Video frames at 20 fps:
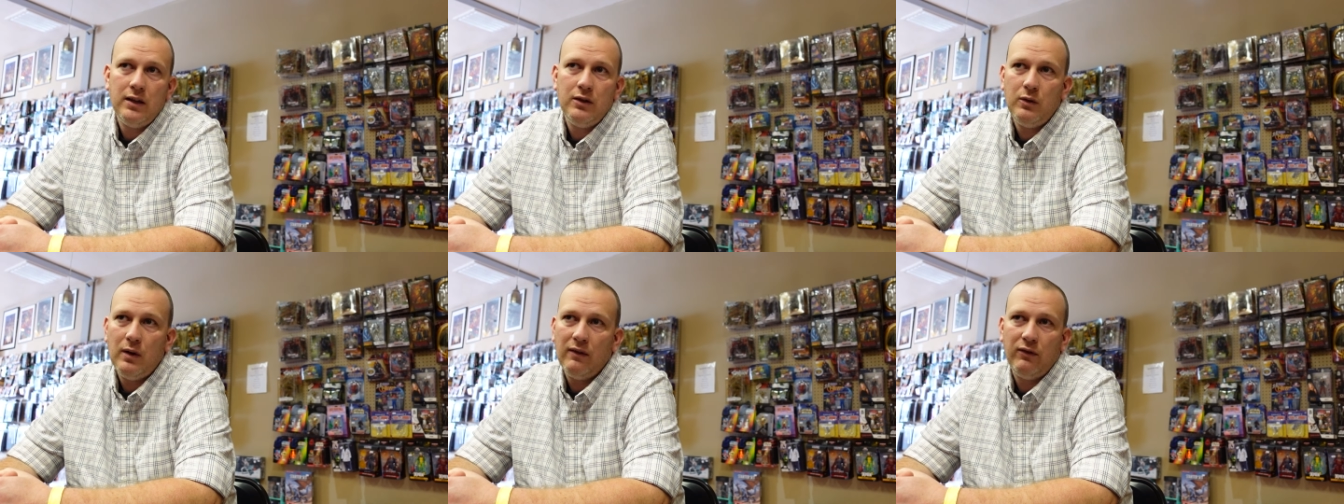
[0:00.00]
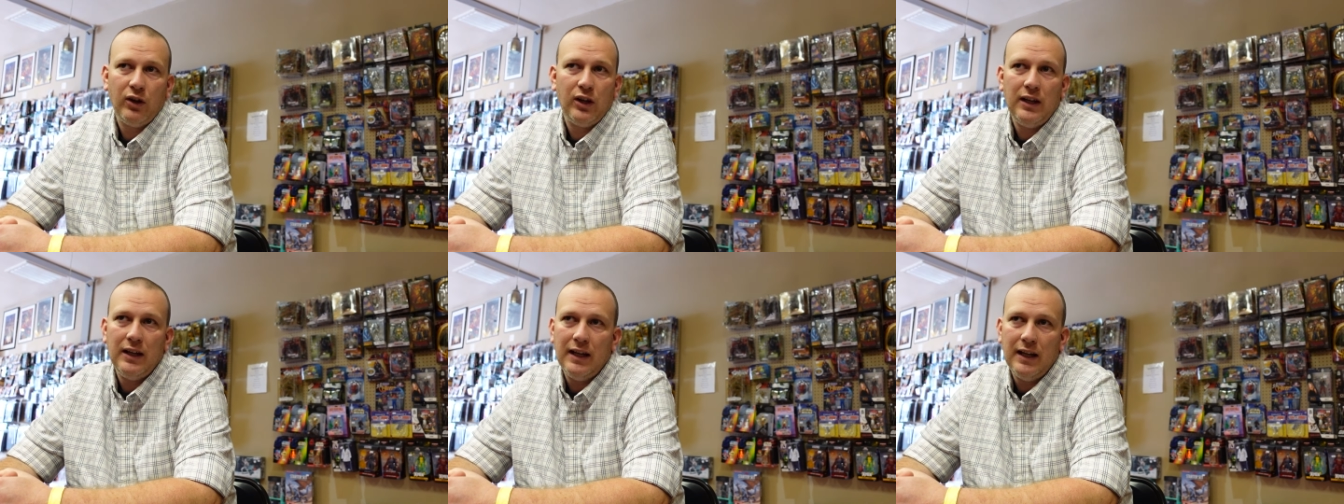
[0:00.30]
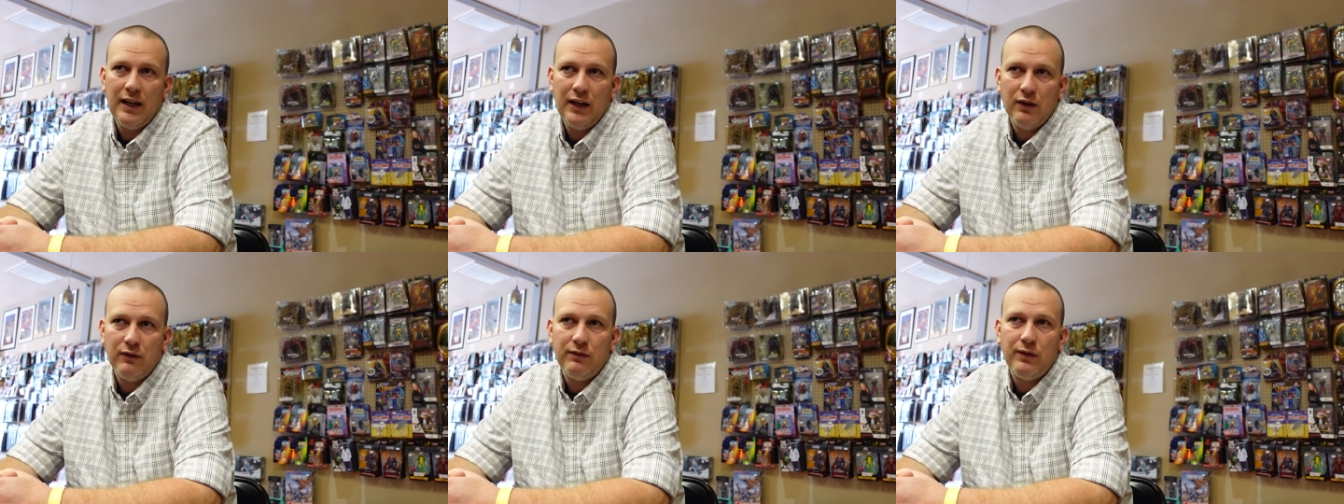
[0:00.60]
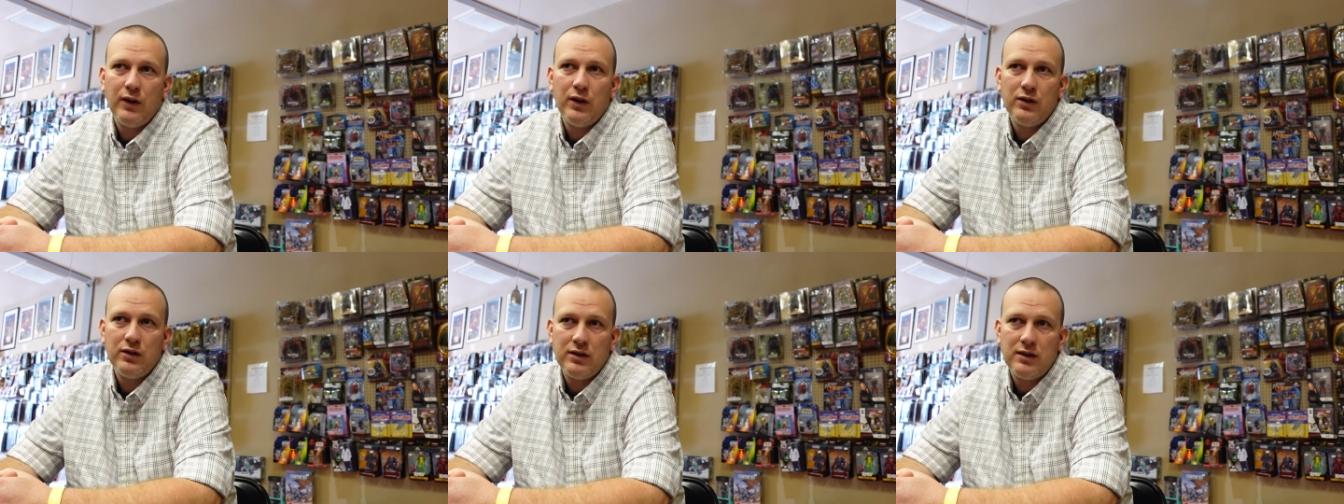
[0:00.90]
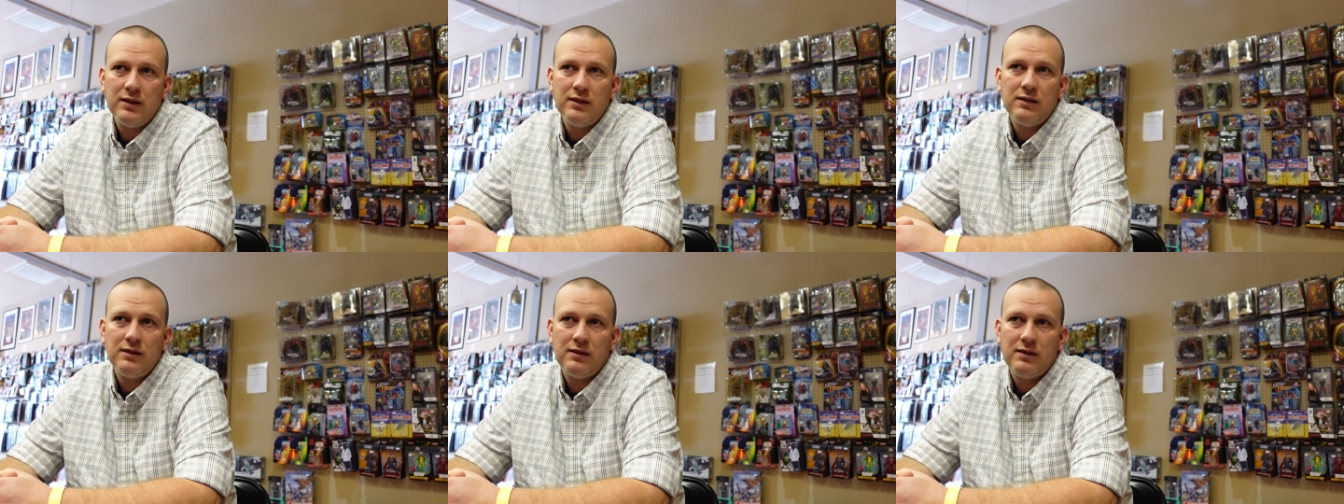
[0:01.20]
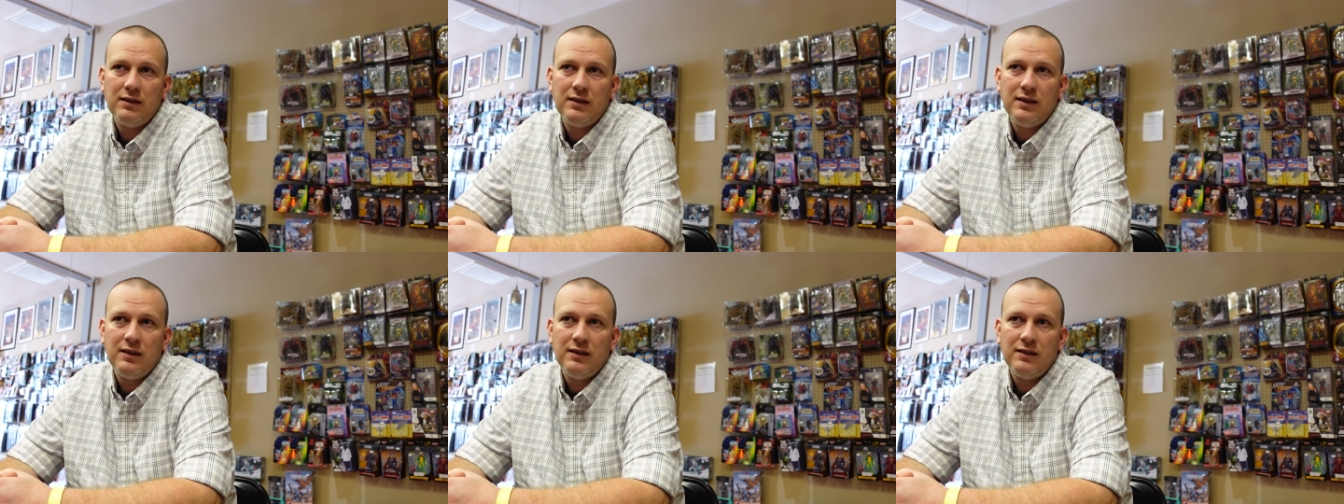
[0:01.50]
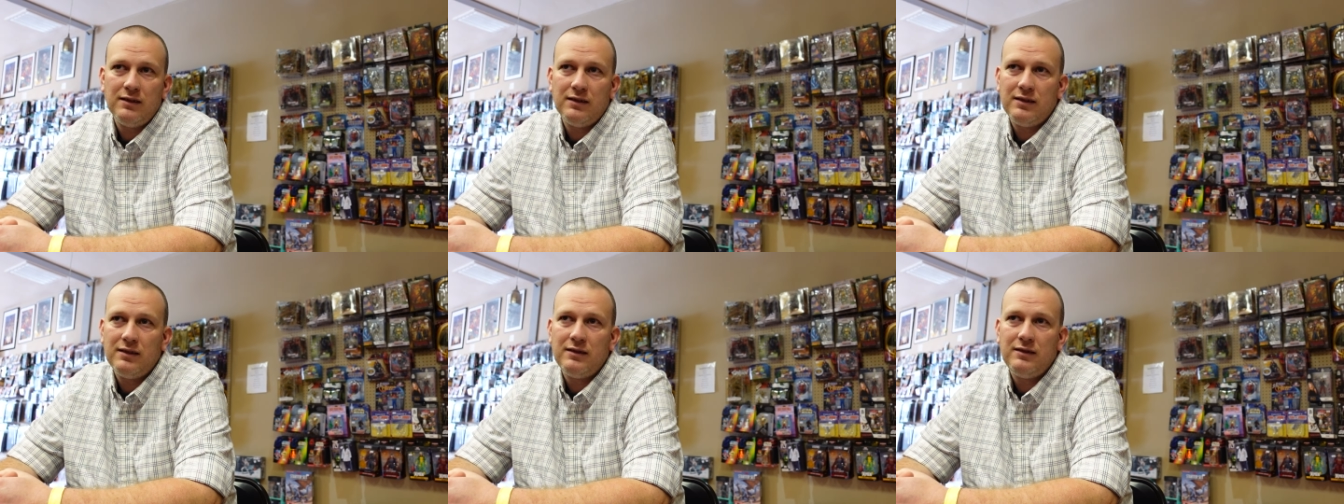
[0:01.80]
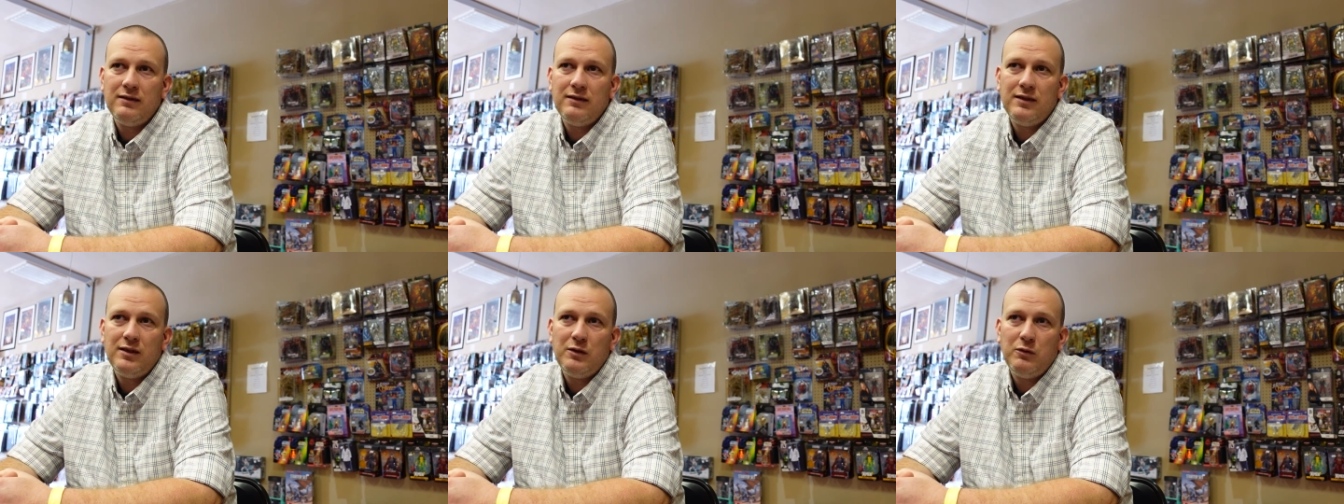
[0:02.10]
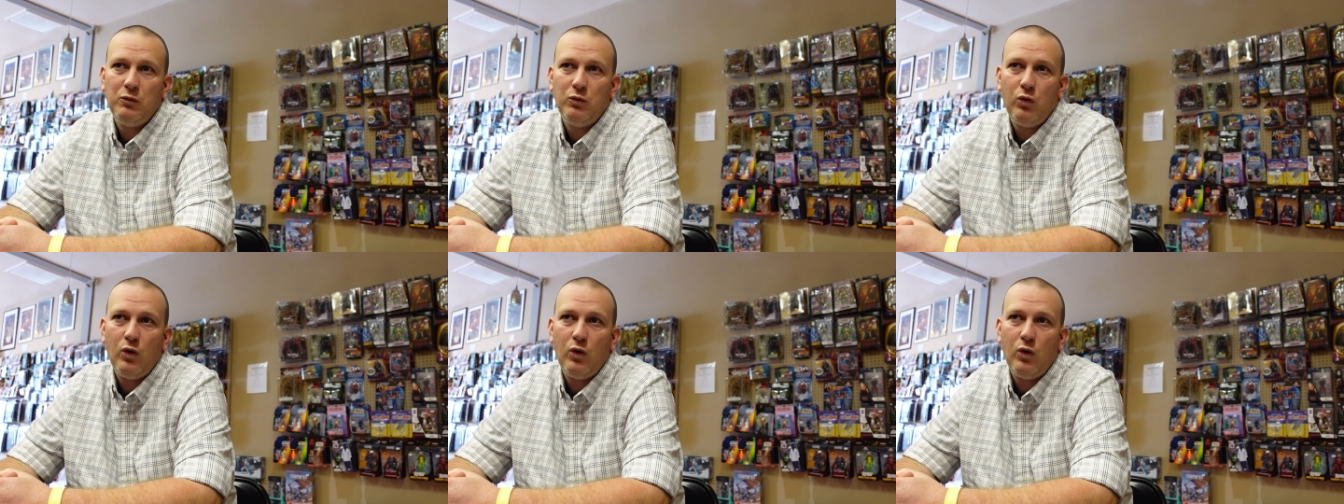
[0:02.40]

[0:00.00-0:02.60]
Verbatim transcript: Whoever can get here first is is